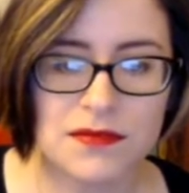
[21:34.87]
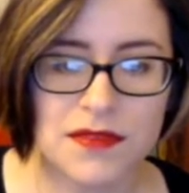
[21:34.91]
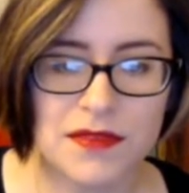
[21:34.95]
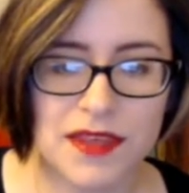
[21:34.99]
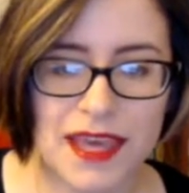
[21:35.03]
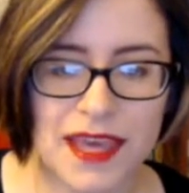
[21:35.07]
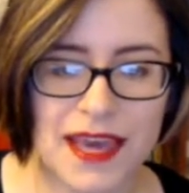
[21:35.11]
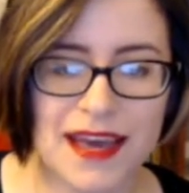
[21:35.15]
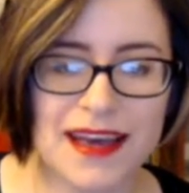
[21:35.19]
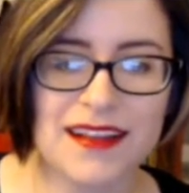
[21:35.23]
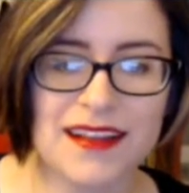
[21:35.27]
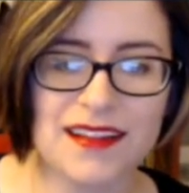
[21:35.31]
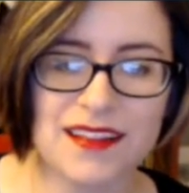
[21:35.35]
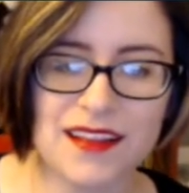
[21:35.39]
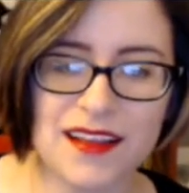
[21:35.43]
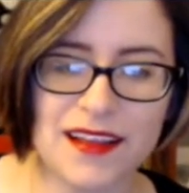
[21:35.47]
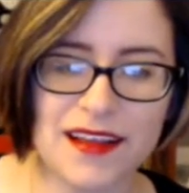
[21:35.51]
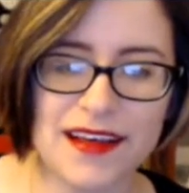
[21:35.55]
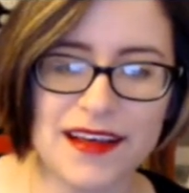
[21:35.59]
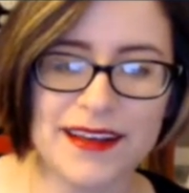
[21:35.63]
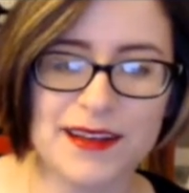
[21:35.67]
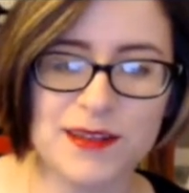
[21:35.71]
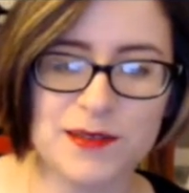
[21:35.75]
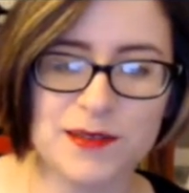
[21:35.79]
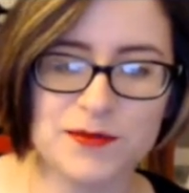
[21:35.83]
Yeah, a
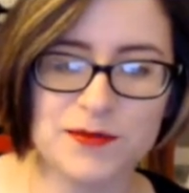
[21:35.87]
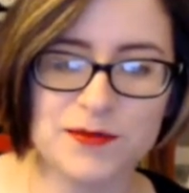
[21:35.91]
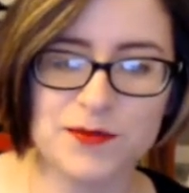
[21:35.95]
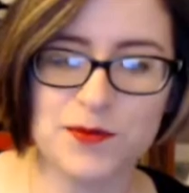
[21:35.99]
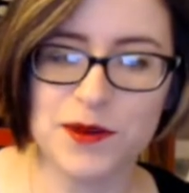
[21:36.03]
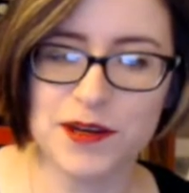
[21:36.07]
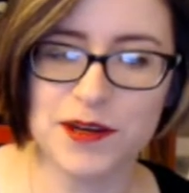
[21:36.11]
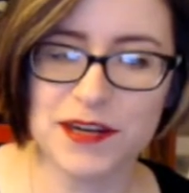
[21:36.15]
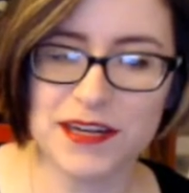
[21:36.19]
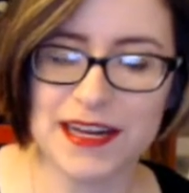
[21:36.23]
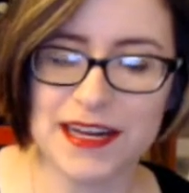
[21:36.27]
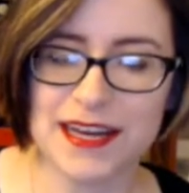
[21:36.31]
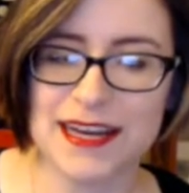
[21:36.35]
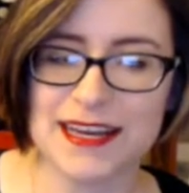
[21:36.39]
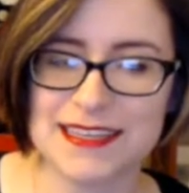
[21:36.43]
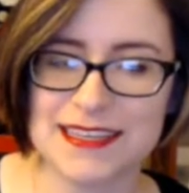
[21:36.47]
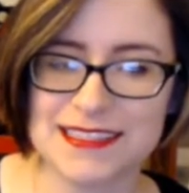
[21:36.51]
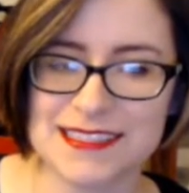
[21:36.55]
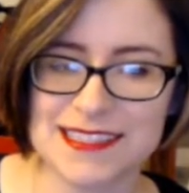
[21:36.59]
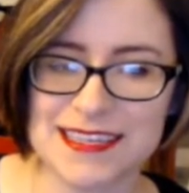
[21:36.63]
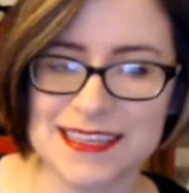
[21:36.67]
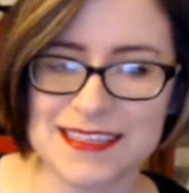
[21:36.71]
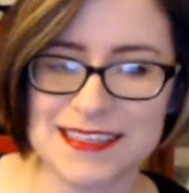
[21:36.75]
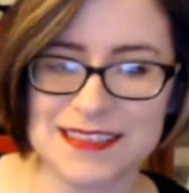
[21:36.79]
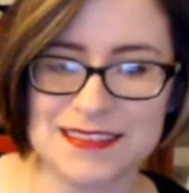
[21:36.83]
lot of weird
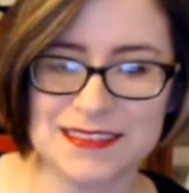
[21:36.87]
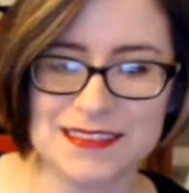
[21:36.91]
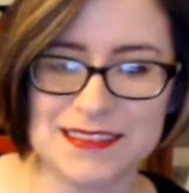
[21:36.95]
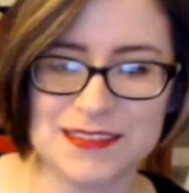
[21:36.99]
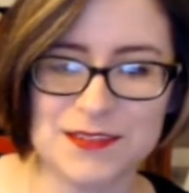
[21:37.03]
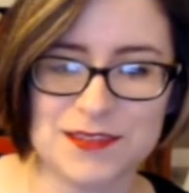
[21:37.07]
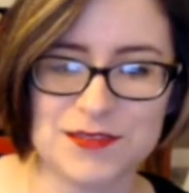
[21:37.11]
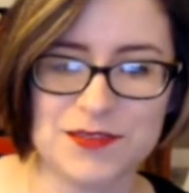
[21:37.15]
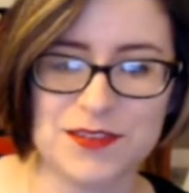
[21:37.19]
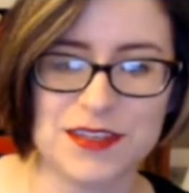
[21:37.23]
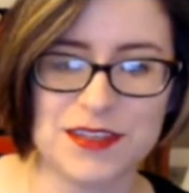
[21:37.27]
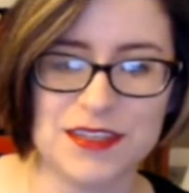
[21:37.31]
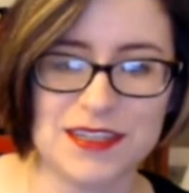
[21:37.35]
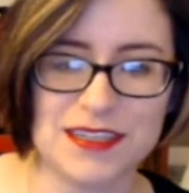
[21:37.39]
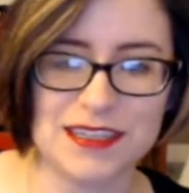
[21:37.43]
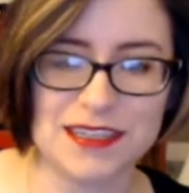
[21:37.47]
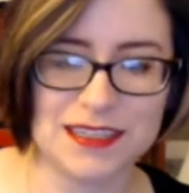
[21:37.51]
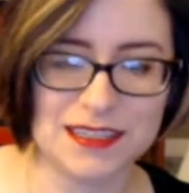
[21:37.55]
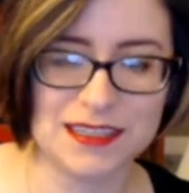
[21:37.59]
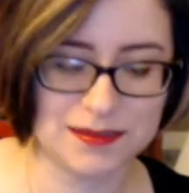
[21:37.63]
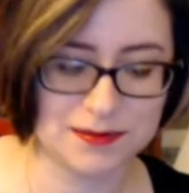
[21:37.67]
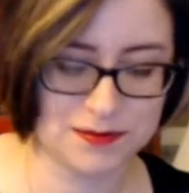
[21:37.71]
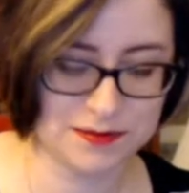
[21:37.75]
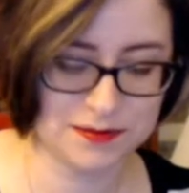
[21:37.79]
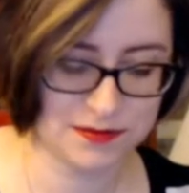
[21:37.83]
accents for,
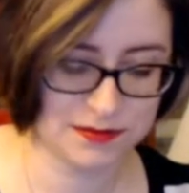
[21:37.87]
a